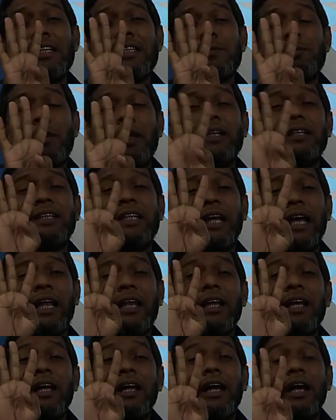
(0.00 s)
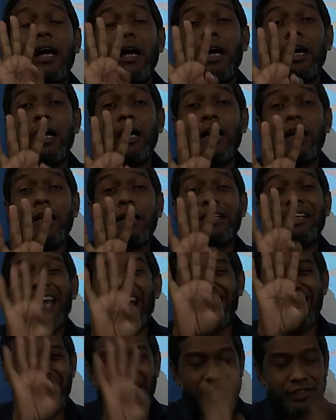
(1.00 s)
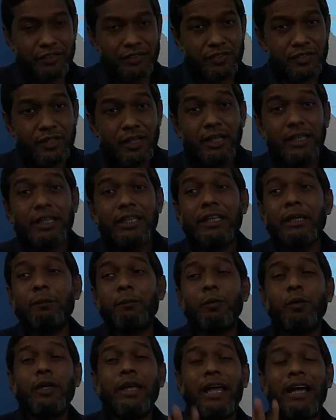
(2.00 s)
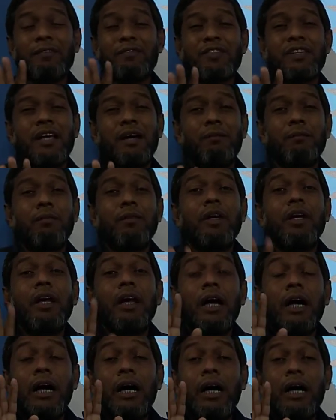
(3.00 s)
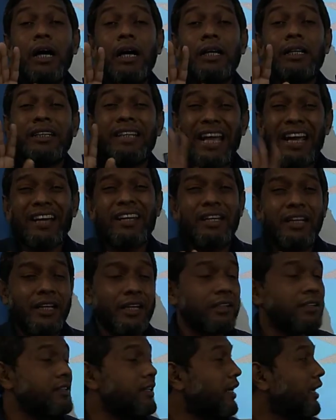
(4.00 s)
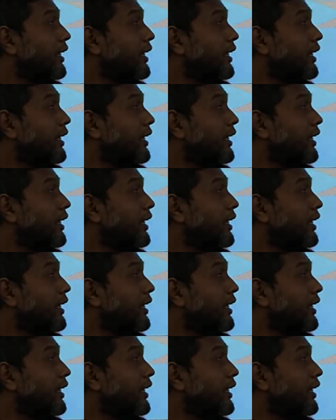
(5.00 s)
special techniques. If we have some techniques,